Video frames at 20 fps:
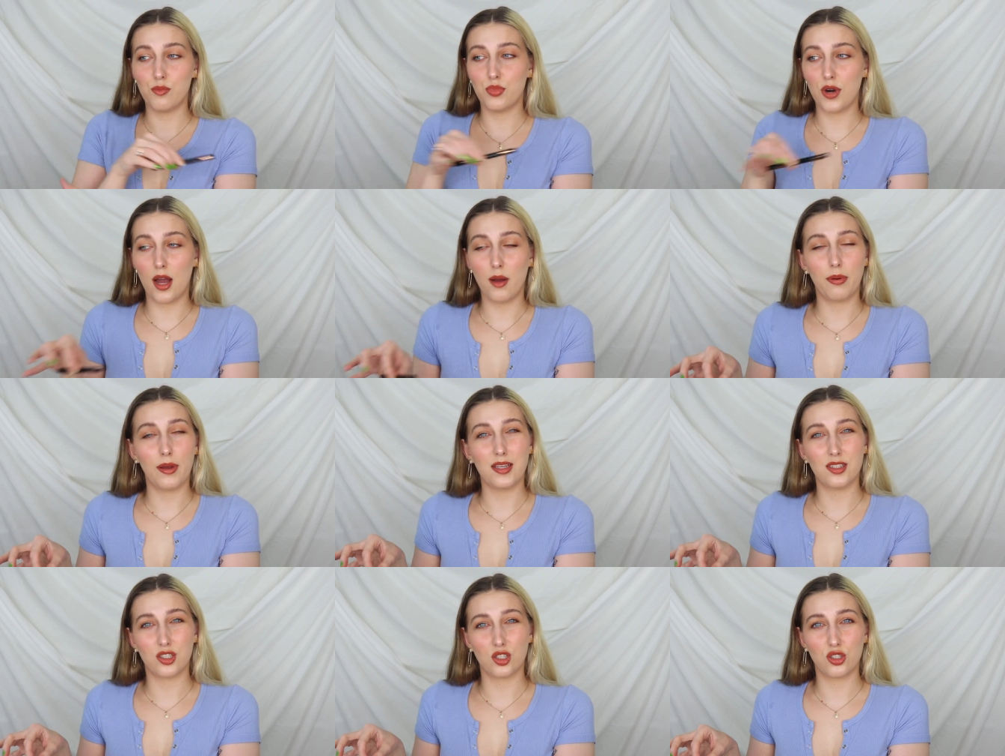Brow
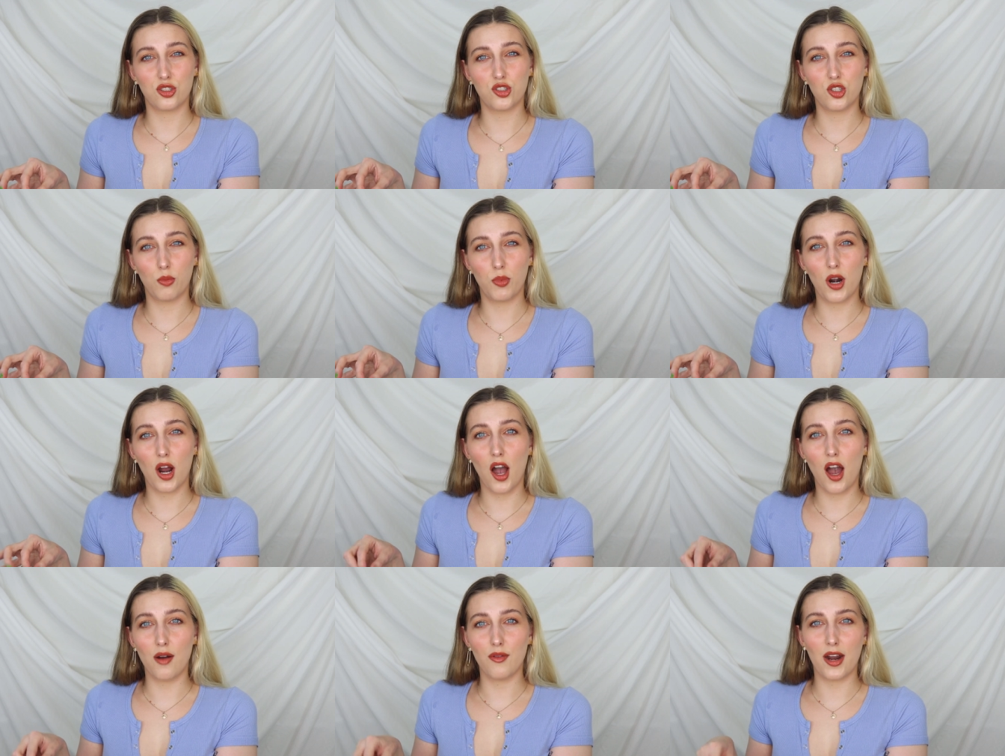pens are super
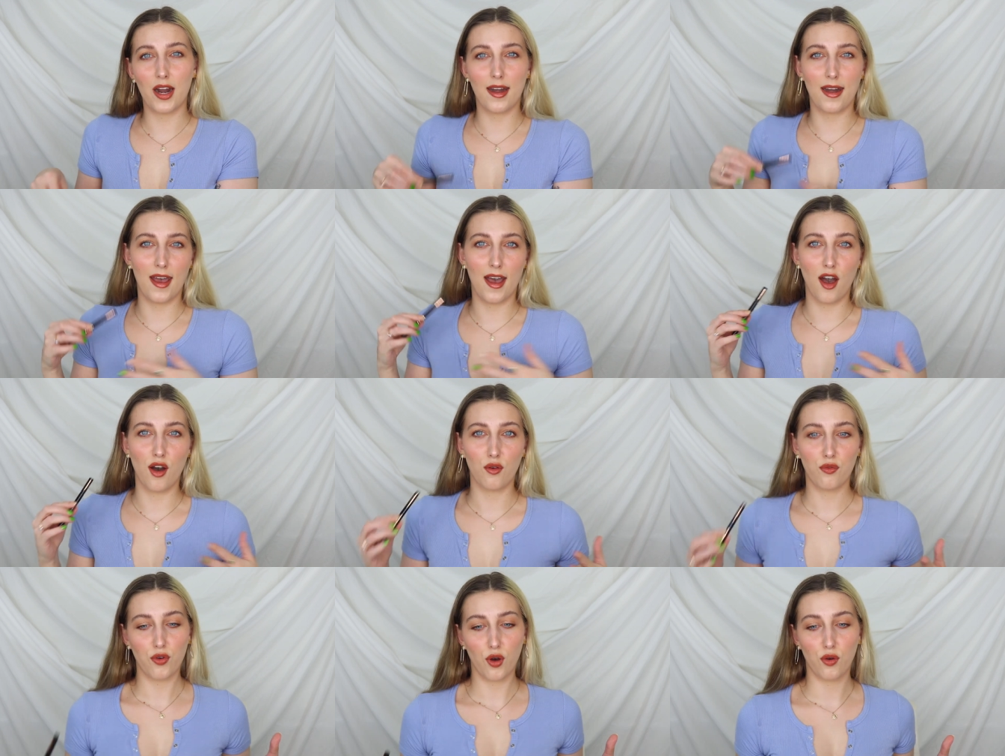hot right
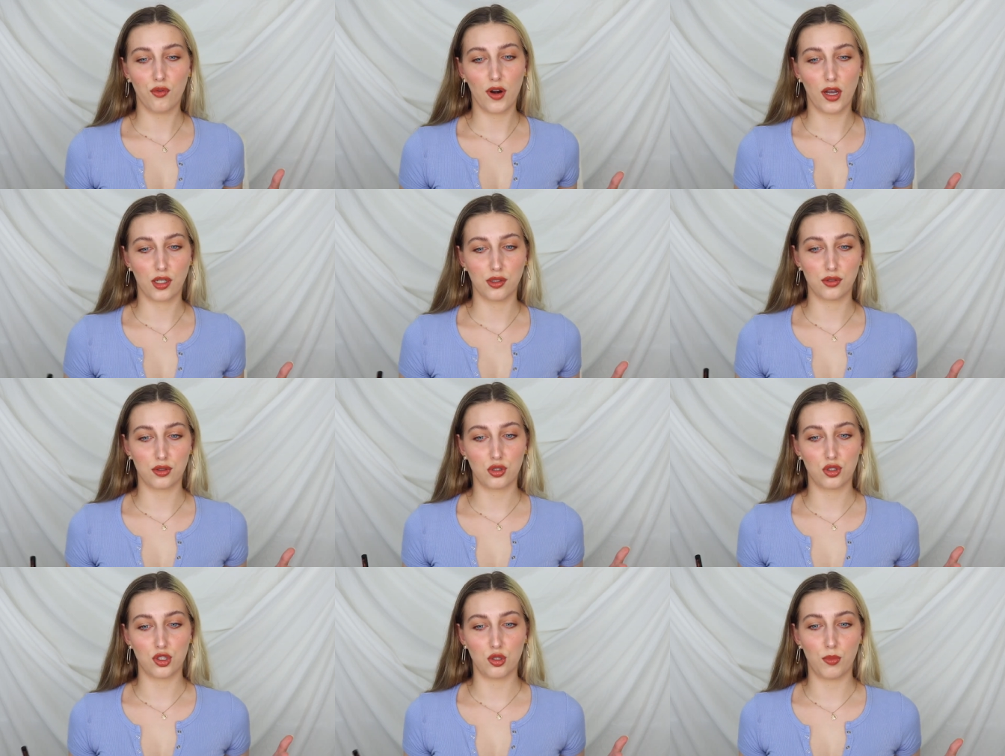now. Faux
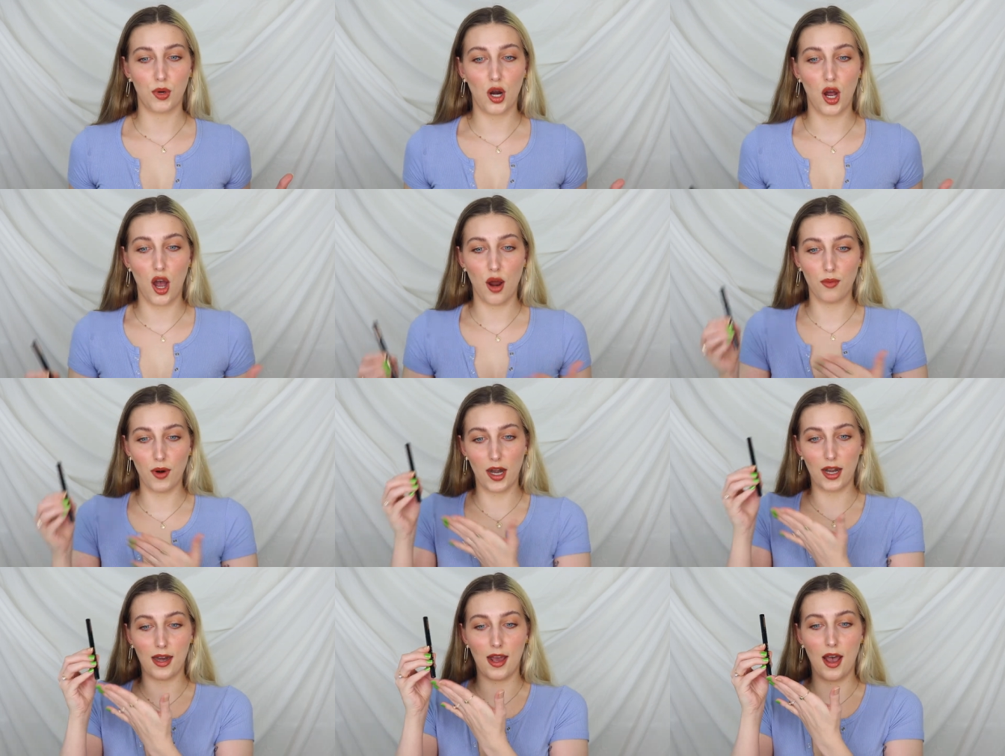freckles are super hot
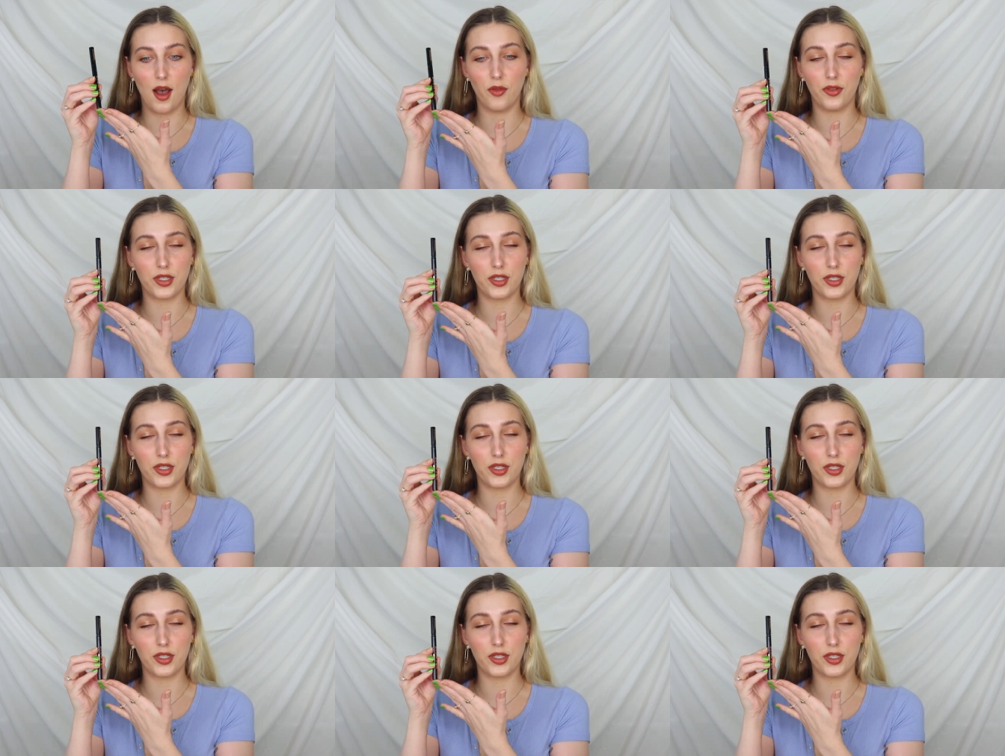right now.